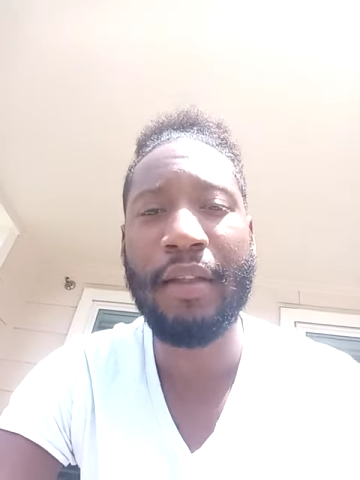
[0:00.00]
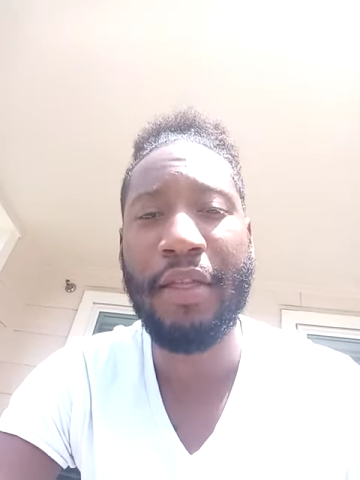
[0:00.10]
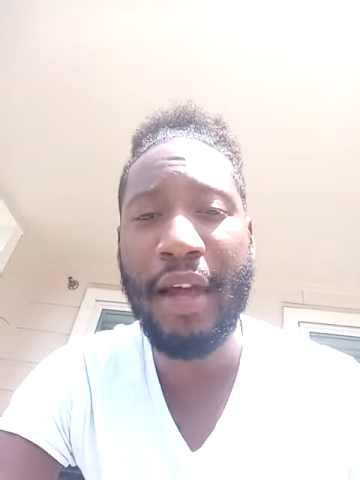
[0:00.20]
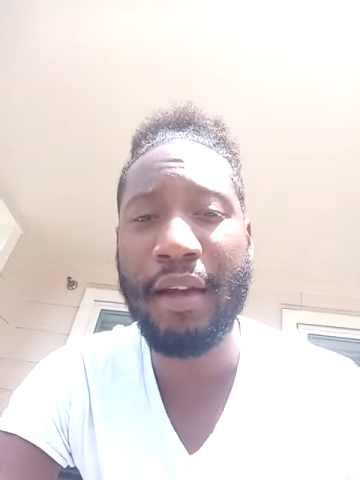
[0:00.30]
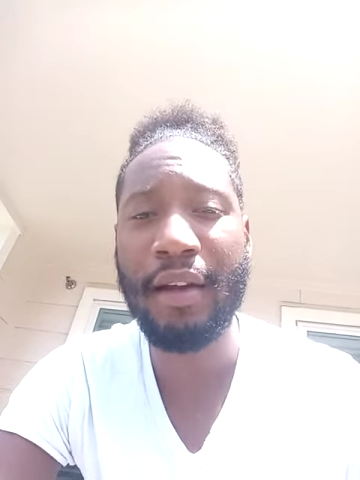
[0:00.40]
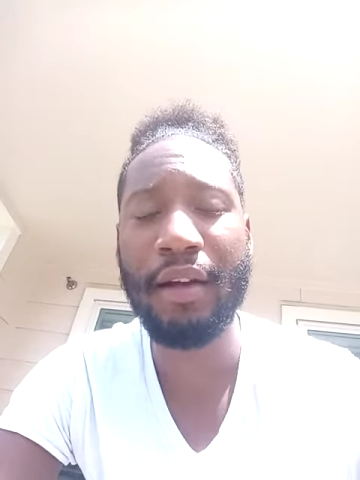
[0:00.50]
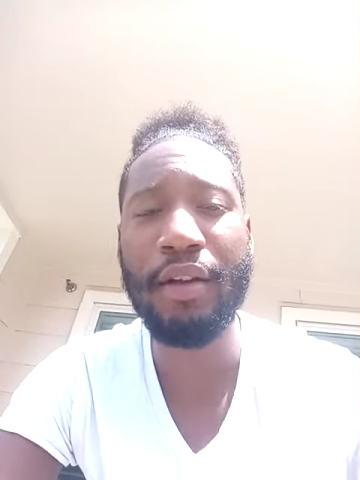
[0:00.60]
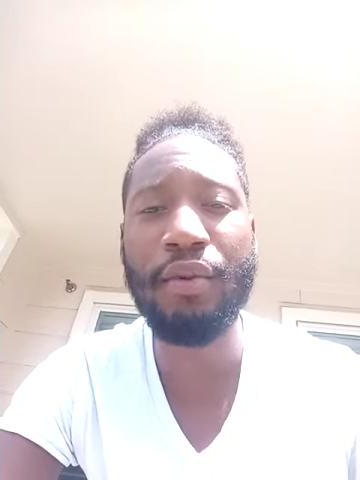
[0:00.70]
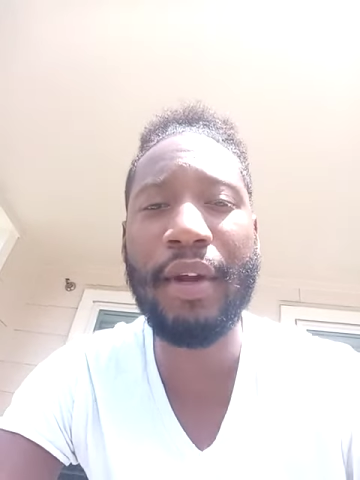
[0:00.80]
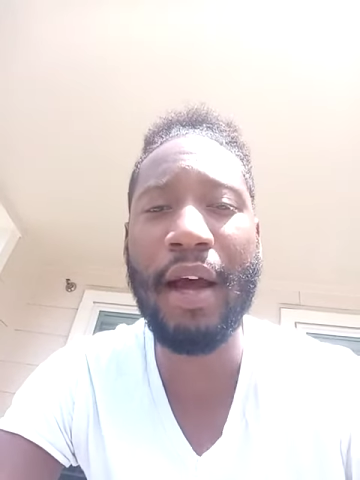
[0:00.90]
then
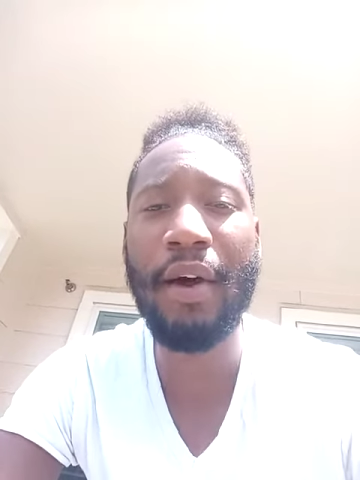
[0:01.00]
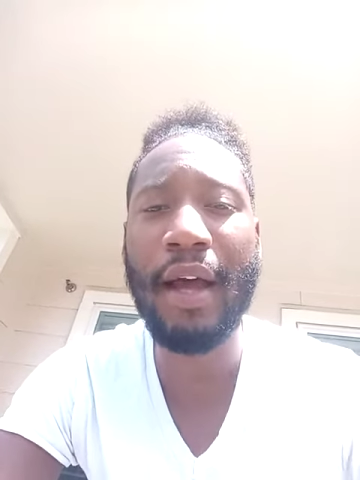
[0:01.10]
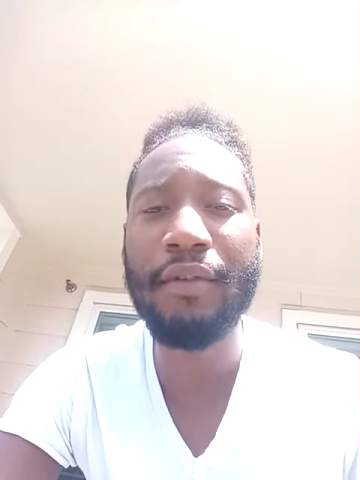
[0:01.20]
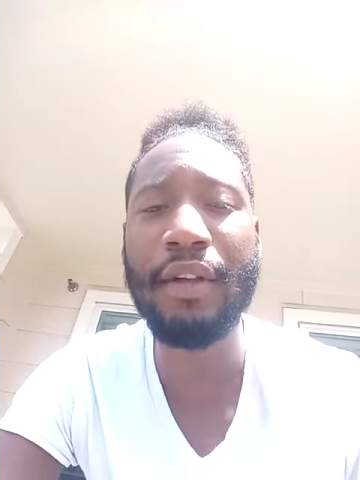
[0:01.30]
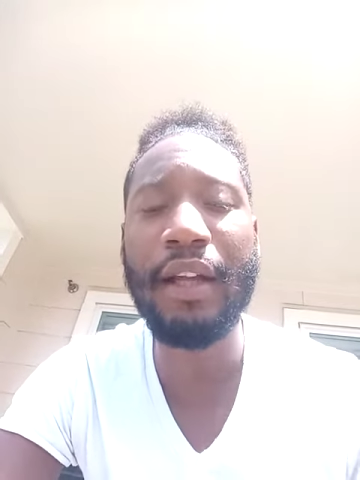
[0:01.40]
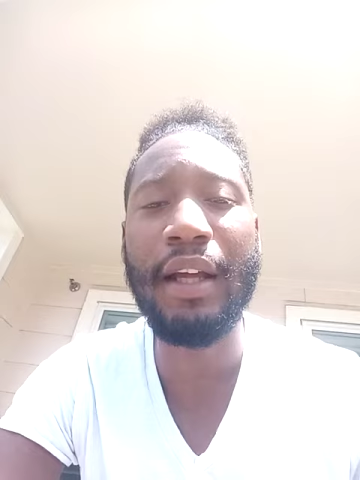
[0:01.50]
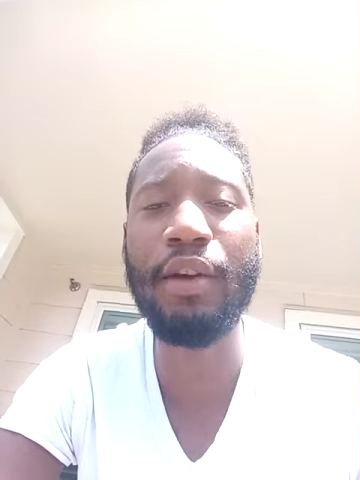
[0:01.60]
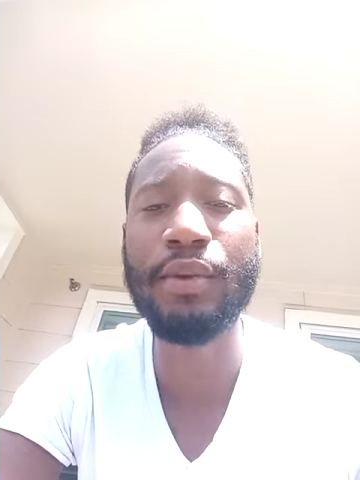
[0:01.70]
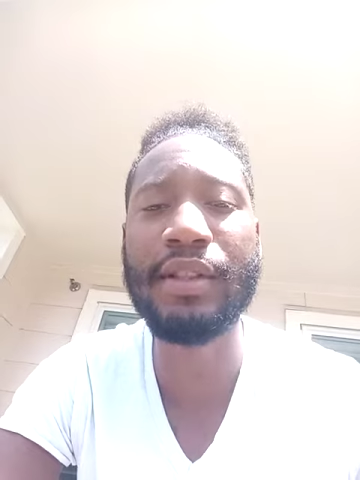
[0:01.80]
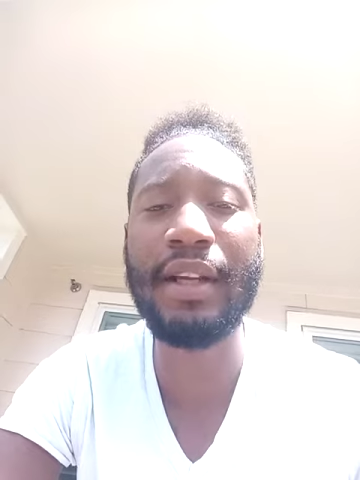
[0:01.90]
you now have
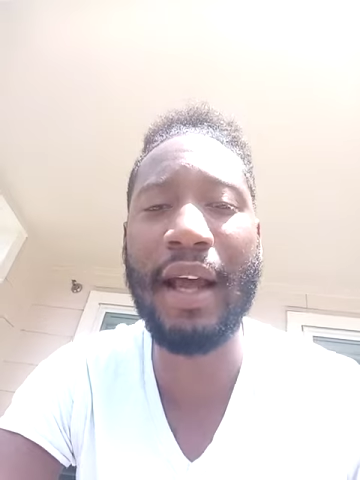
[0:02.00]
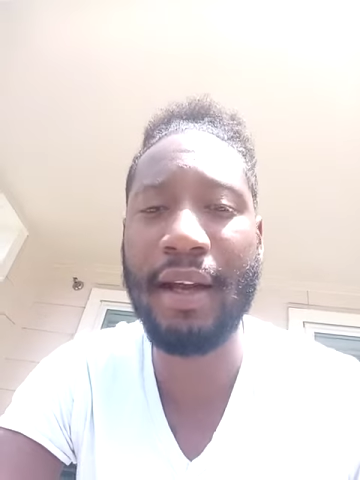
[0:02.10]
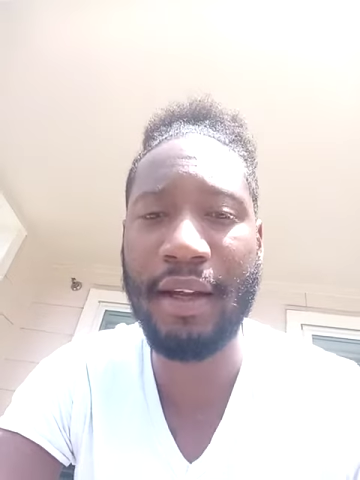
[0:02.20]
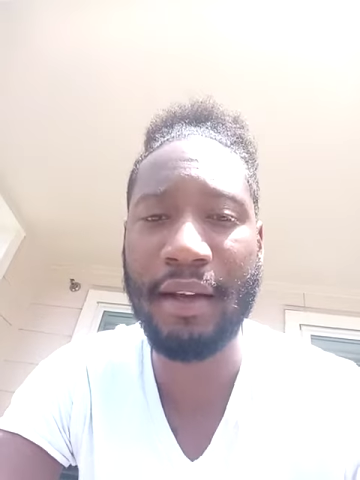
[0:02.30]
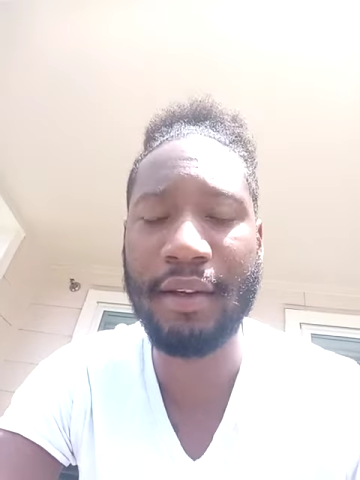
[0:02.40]
legal standing